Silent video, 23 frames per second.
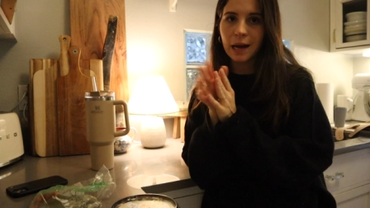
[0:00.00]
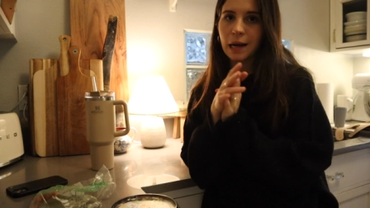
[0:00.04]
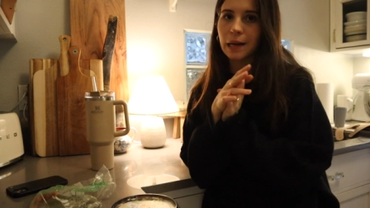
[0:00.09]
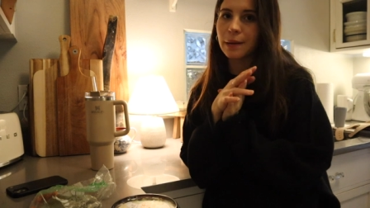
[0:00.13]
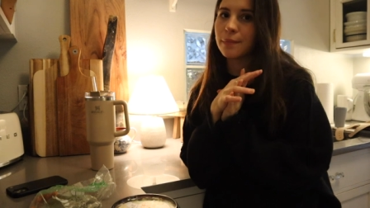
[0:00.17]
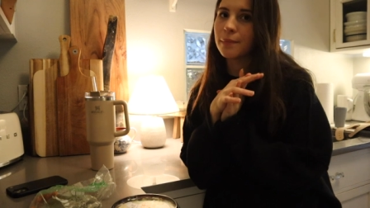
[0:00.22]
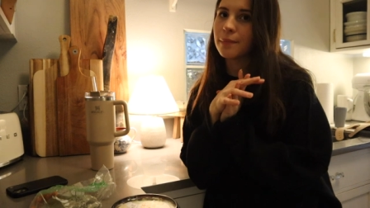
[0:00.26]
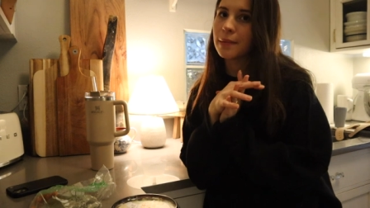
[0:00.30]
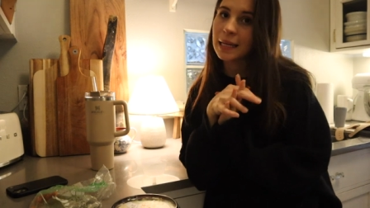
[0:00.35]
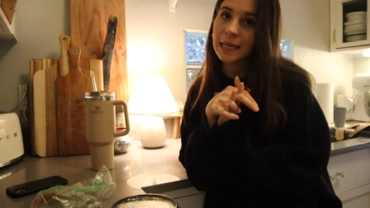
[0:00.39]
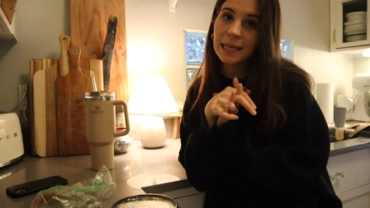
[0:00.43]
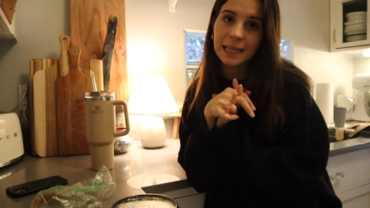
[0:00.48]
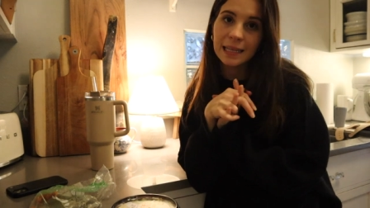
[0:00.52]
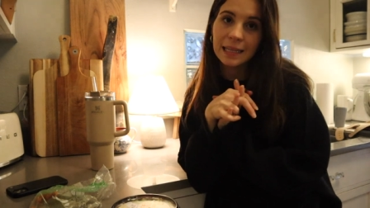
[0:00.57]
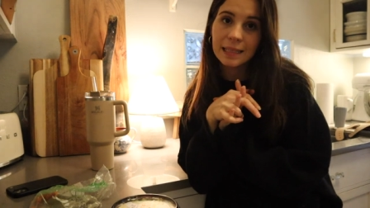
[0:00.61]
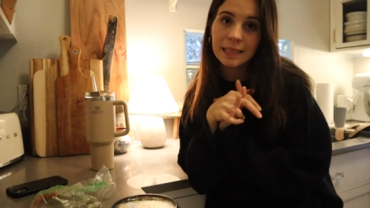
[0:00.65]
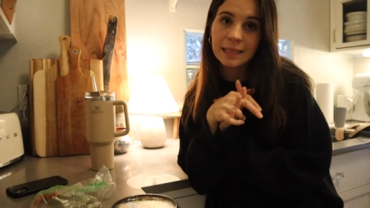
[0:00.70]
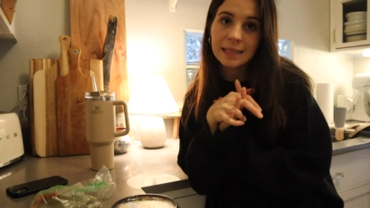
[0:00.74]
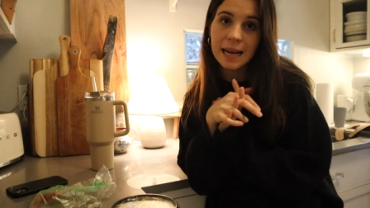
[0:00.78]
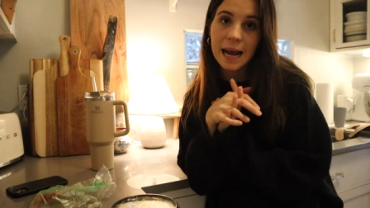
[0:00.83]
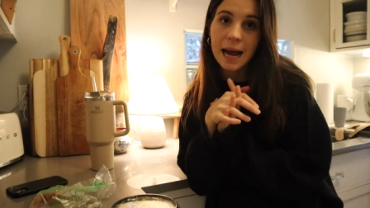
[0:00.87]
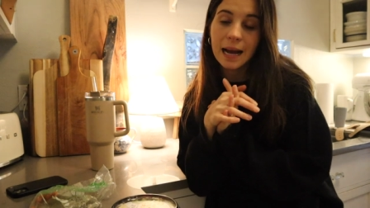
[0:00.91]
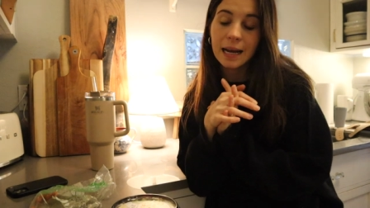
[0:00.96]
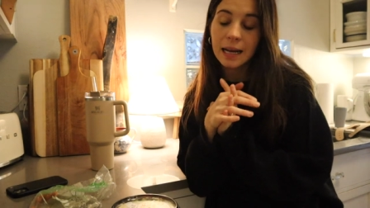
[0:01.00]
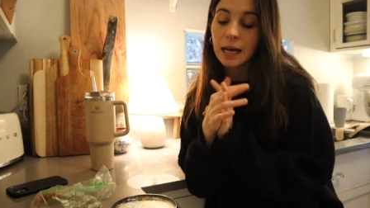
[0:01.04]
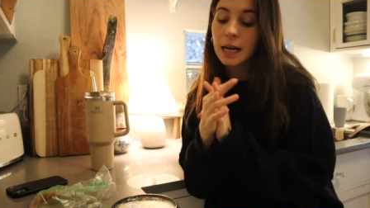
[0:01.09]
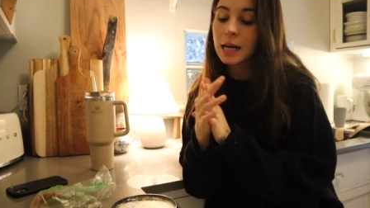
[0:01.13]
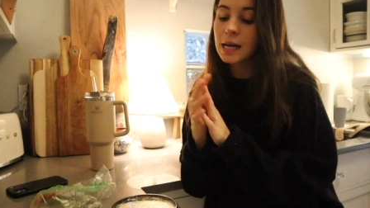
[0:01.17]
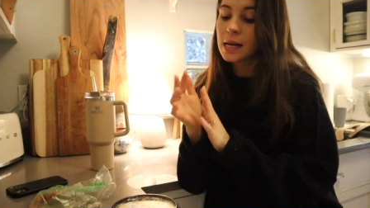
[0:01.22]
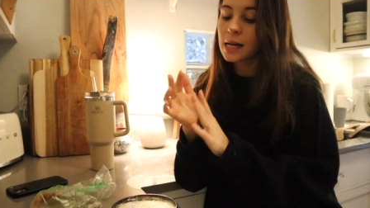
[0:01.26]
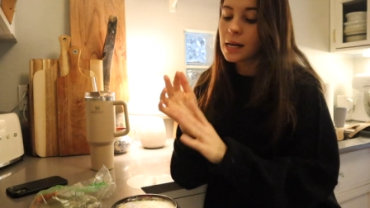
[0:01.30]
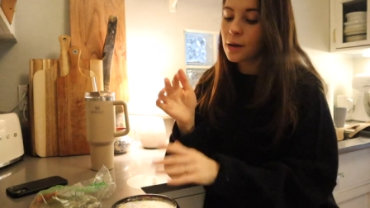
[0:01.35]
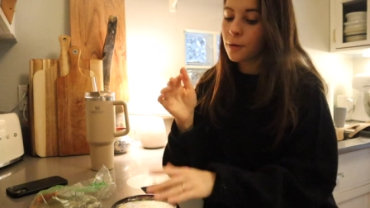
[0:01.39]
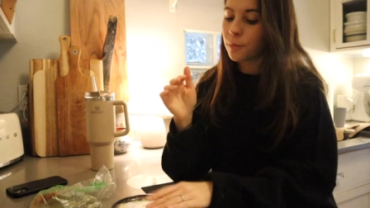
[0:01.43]
I'm eating a snack.
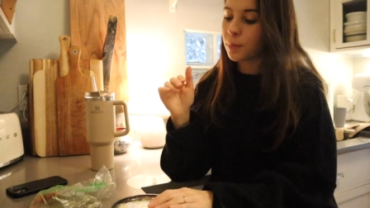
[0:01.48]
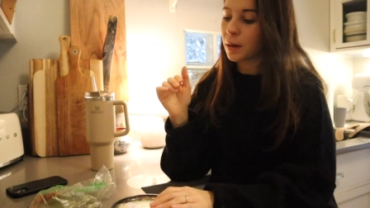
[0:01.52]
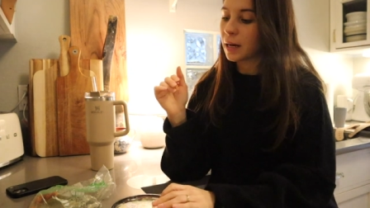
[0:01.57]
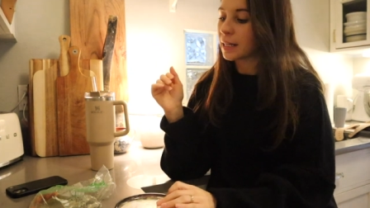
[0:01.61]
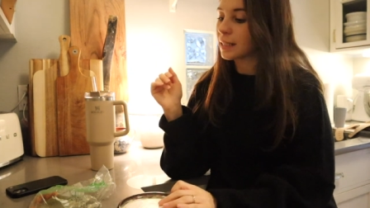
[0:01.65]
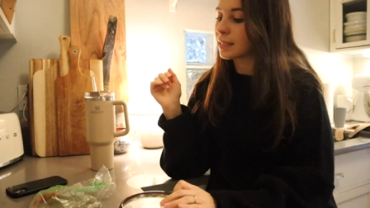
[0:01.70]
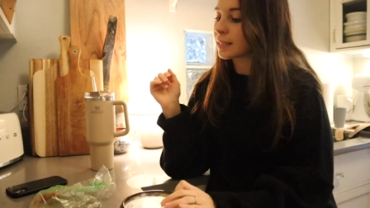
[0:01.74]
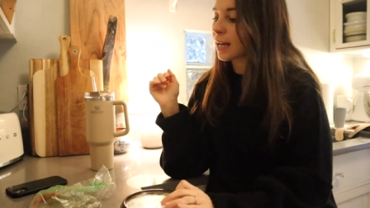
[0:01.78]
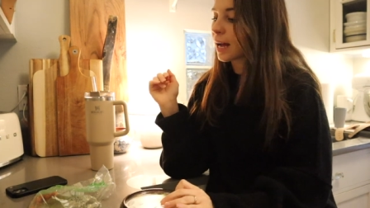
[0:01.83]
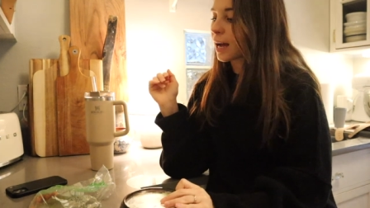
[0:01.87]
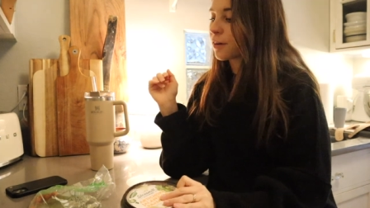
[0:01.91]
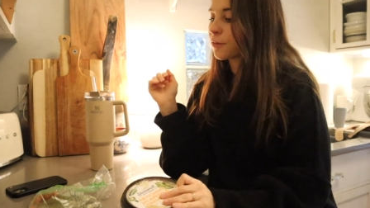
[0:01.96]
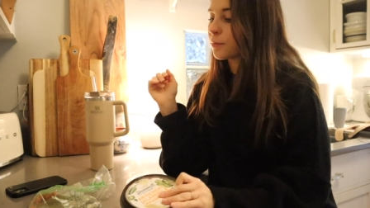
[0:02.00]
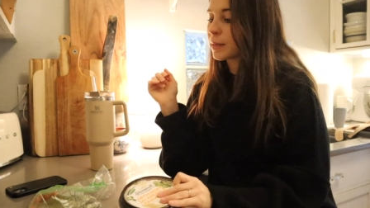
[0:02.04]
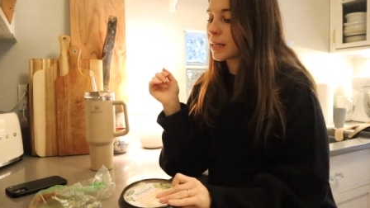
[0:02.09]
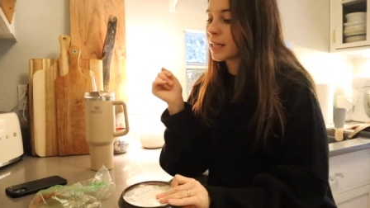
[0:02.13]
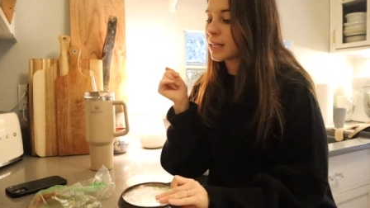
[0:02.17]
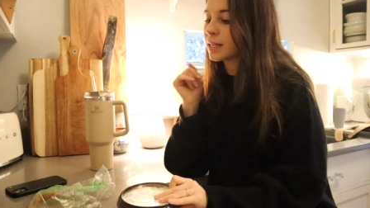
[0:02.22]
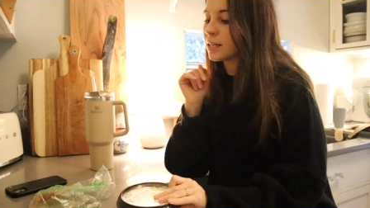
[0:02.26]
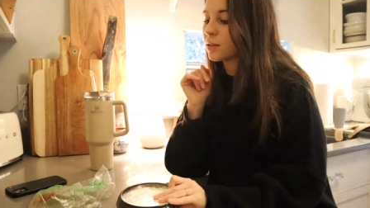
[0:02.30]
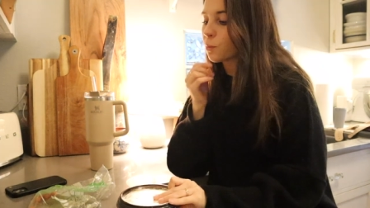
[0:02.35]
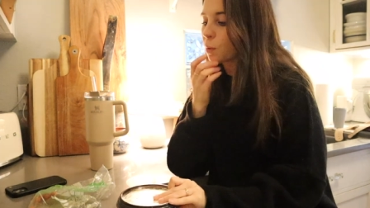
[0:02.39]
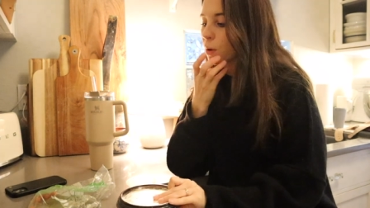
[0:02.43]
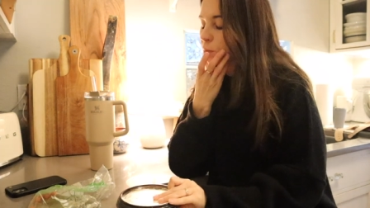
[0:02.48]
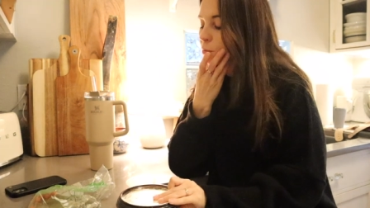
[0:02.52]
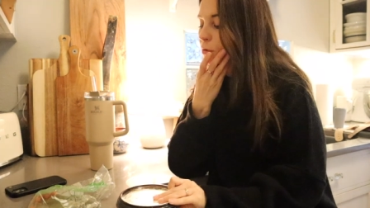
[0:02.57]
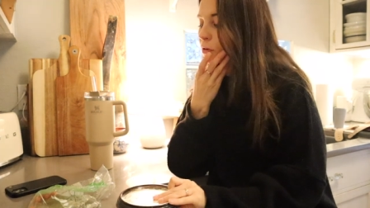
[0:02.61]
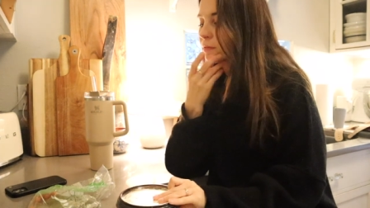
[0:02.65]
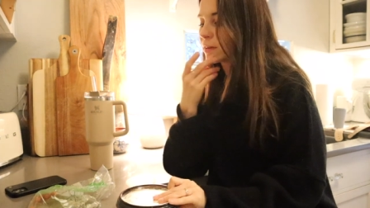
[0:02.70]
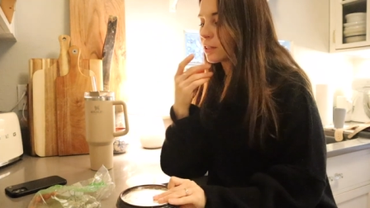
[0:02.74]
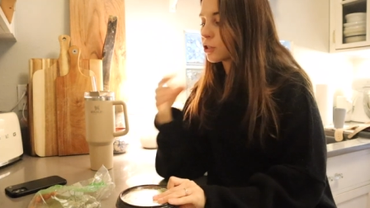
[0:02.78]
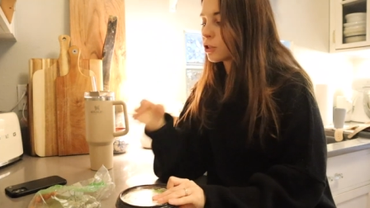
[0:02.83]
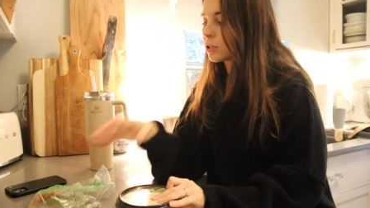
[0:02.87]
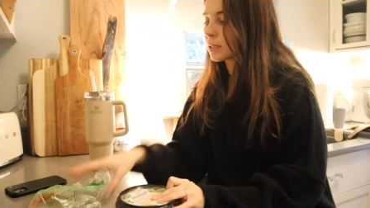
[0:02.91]
But I've been eating way more
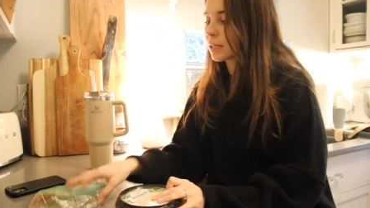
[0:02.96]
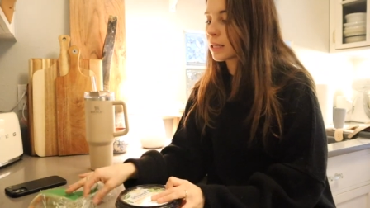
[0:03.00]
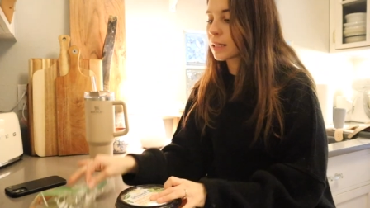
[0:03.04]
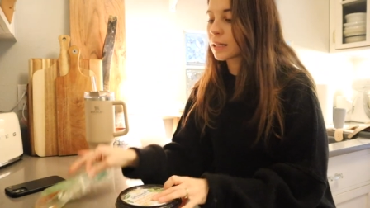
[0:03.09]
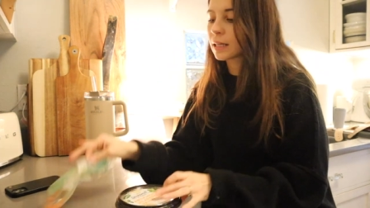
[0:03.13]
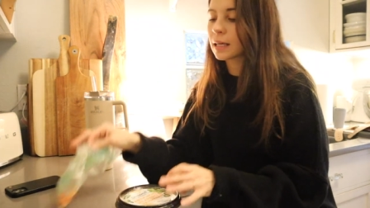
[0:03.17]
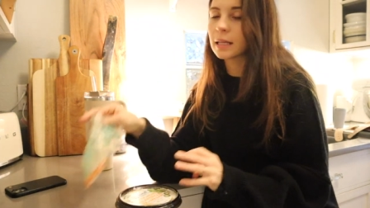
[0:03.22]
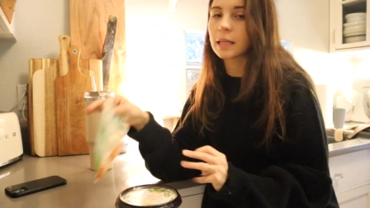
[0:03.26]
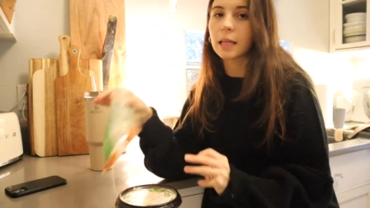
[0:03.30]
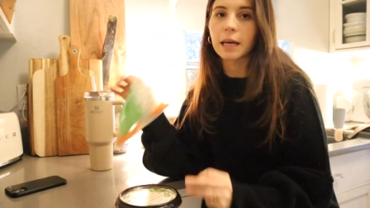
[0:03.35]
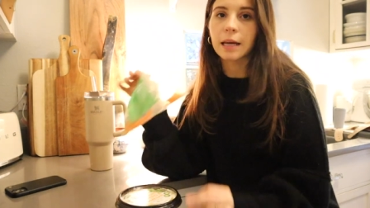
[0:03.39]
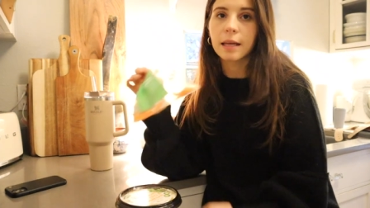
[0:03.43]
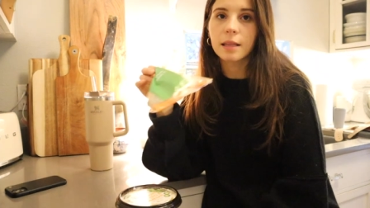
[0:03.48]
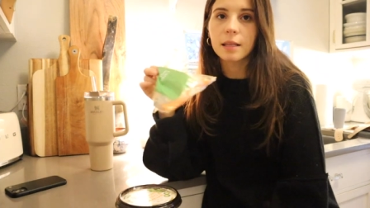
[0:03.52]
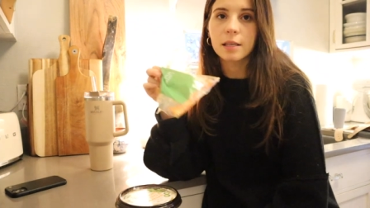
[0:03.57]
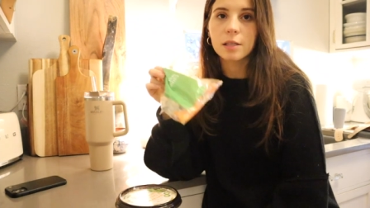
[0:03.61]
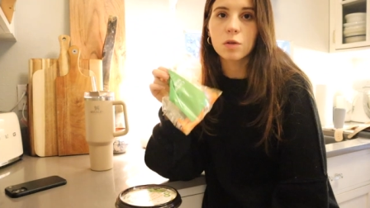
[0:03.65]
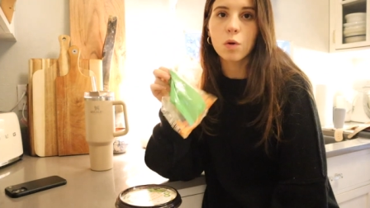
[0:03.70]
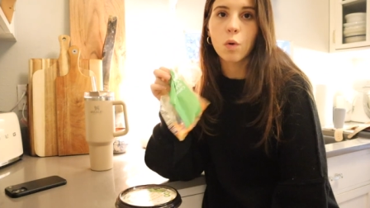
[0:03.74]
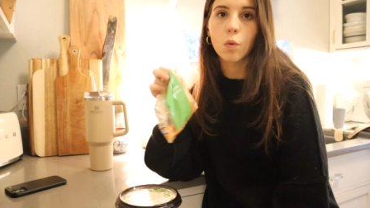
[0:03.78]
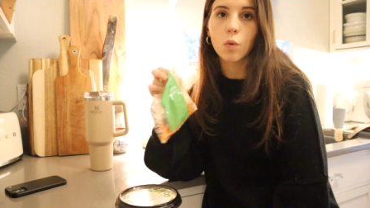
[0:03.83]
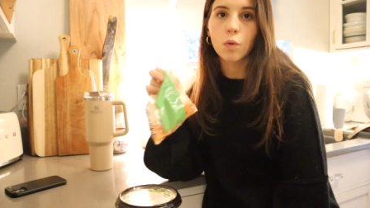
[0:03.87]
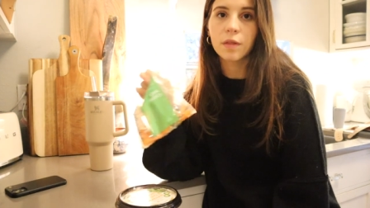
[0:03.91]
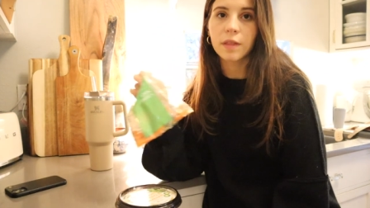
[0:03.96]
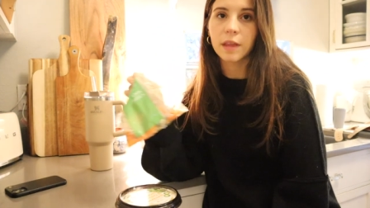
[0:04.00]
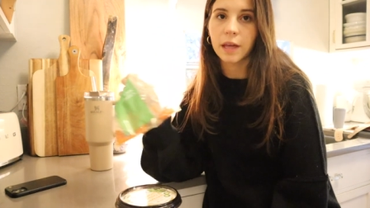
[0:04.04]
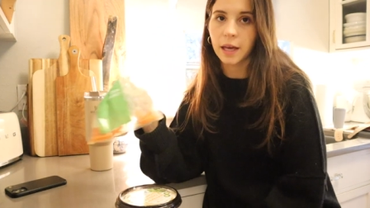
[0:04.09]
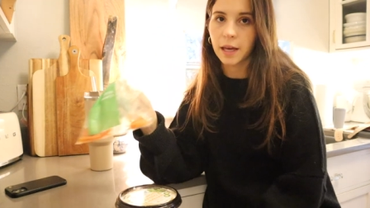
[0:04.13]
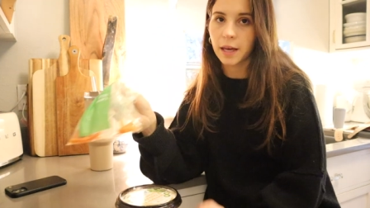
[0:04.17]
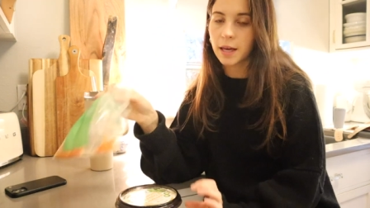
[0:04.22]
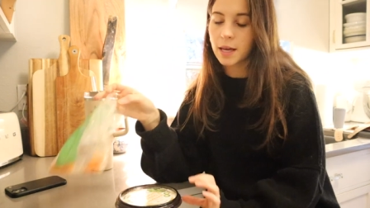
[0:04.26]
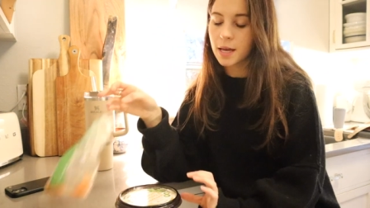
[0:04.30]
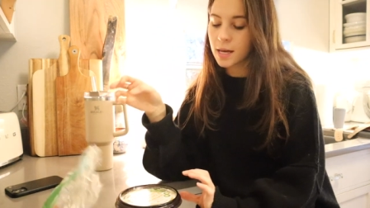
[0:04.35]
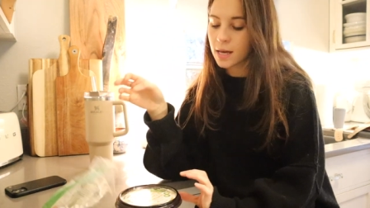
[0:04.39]
veggies lately, like this whole
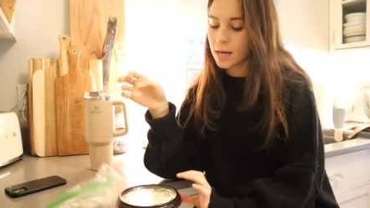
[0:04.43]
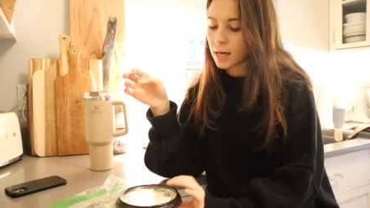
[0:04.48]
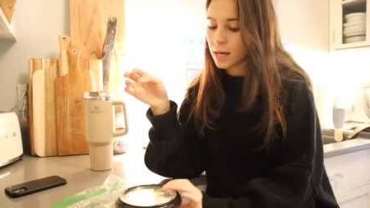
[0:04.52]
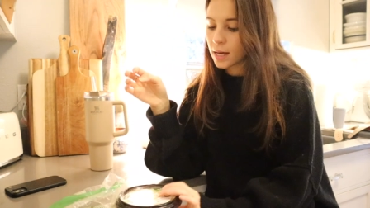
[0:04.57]
thing